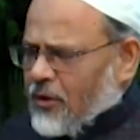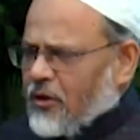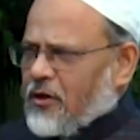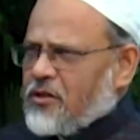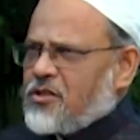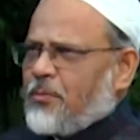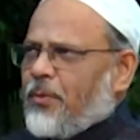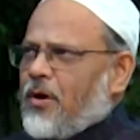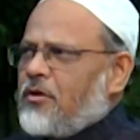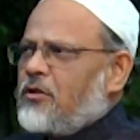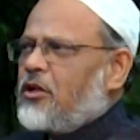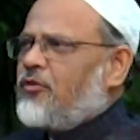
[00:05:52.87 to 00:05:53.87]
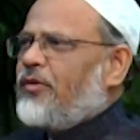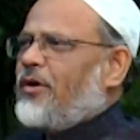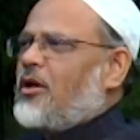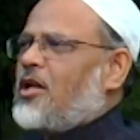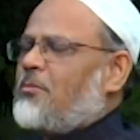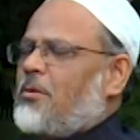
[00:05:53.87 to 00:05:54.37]
And it's important that we
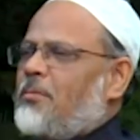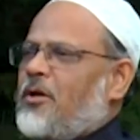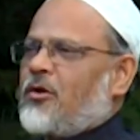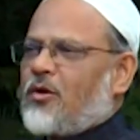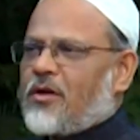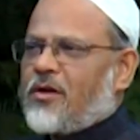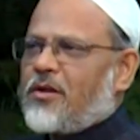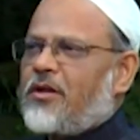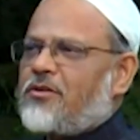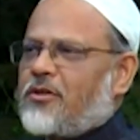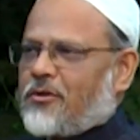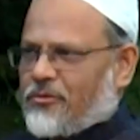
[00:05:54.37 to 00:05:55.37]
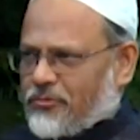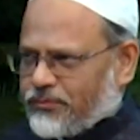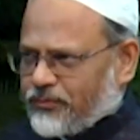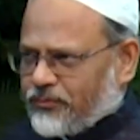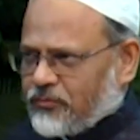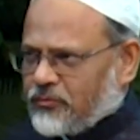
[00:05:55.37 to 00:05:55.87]
all remember our Creator.
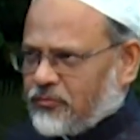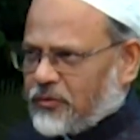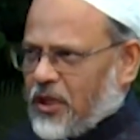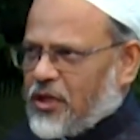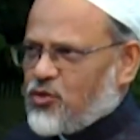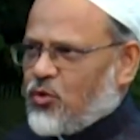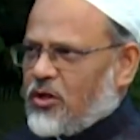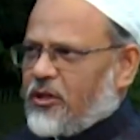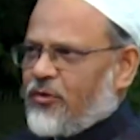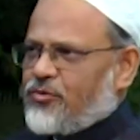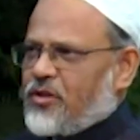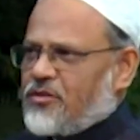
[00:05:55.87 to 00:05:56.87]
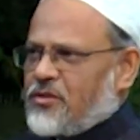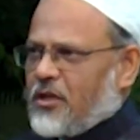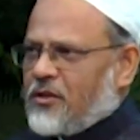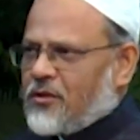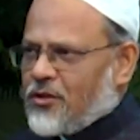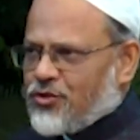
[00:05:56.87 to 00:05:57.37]
That is what gives us
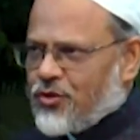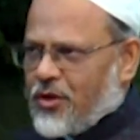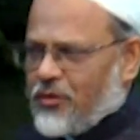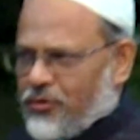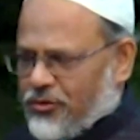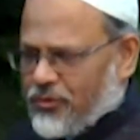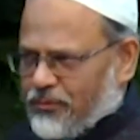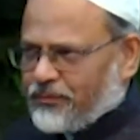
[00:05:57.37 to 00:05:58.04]
the inner strength.